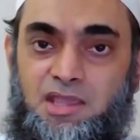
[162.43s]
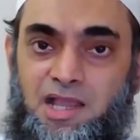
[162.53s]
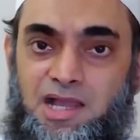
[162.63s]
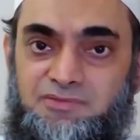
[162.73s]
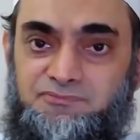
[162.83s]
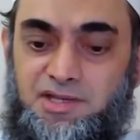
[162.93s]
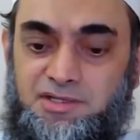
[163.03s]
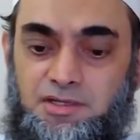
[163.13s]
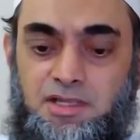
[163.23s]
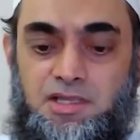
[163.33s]

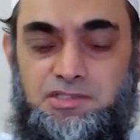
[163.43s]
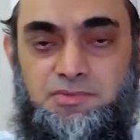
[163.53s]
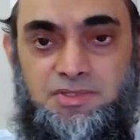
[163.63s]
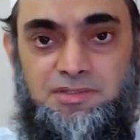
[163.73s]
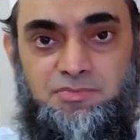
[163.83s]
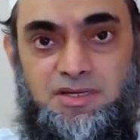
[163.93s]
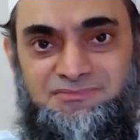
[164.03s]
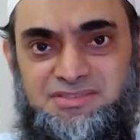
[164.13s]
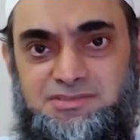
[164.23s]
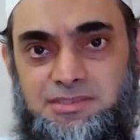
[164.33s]
hellfire. So when the
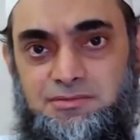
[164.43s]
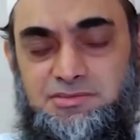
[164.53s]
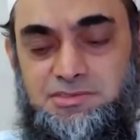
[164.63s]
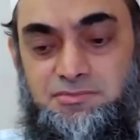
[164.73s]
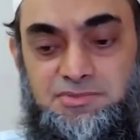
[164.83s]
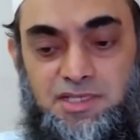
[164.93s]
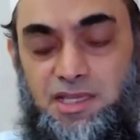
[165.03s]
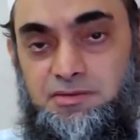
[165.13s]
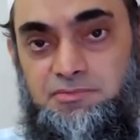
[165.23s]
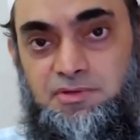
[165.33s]
Prophet said
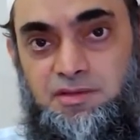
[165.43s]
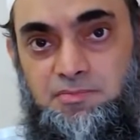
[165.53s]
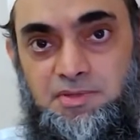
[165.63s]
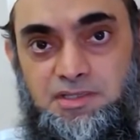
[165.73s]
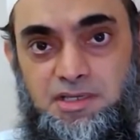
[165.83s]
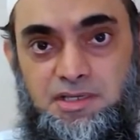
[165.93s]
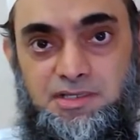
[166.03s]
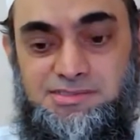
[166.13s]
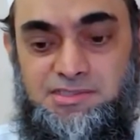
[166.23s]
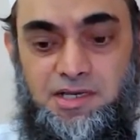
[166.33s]
every
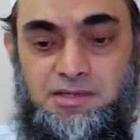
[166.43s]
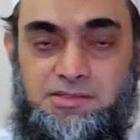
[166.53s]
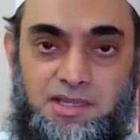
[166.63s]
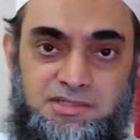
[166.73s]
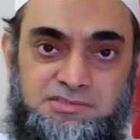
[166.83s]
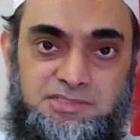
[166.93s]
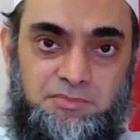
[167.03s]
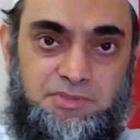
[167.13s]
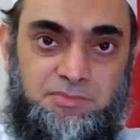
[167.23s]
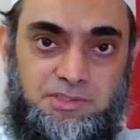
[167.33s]
bid'ah is
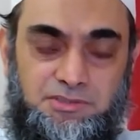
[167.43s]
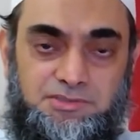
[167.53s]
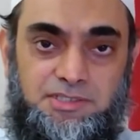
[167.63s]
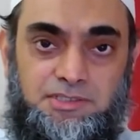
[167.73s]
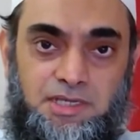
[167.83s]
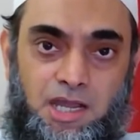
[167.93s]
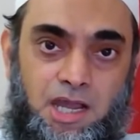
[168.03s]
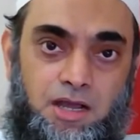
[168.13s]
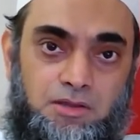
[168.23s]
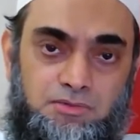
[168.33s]
unacceptable, then
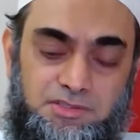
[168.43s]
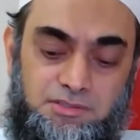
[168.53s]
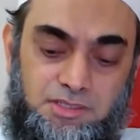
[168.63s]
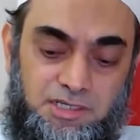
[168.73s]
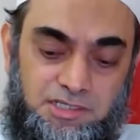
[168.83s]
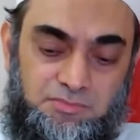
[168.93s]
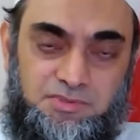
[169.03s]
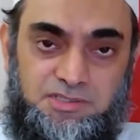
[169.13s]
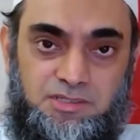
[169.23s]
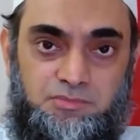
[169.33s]
how the
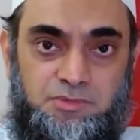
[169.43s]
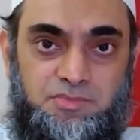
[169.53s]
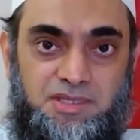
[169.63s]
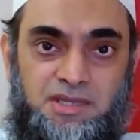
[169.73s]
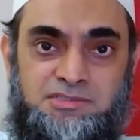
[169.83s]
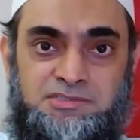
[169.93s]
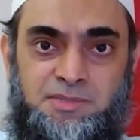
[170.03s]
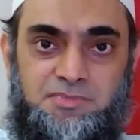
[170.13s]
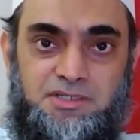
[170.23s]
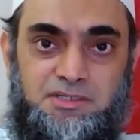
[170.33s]
Talaq-e-Bid'ah would be
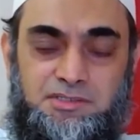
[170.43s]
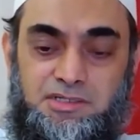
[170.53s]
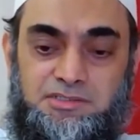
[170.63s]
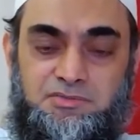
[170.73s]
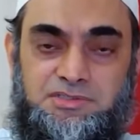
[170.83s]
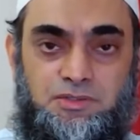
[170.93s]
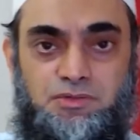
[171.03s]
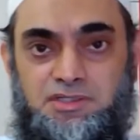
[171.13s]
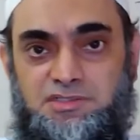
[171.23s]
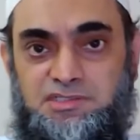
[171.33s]
accepted? Now they would say,
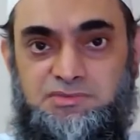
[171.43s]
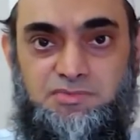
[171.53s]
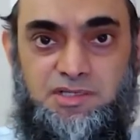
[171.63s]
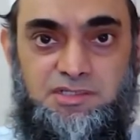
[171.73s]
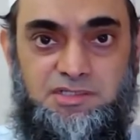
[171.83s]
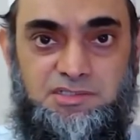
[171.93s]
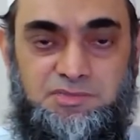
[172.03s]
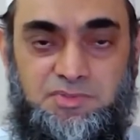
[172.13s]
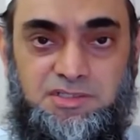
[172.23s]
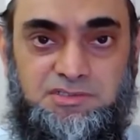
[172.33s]
okay, that's fine, it
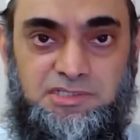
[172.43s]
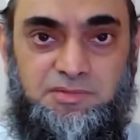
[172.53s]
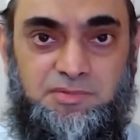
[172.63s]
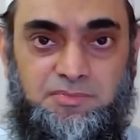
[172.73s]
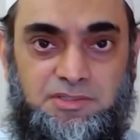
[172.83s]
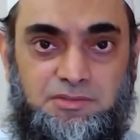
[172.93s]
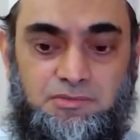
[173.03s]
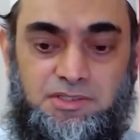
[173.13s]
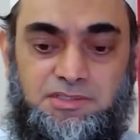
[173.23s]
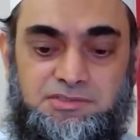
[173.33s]
is being accepted, but the
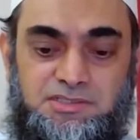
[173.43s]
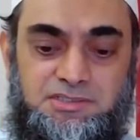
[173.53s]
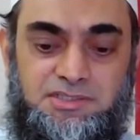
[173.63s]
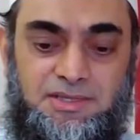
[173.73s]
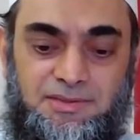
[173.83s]
Quran says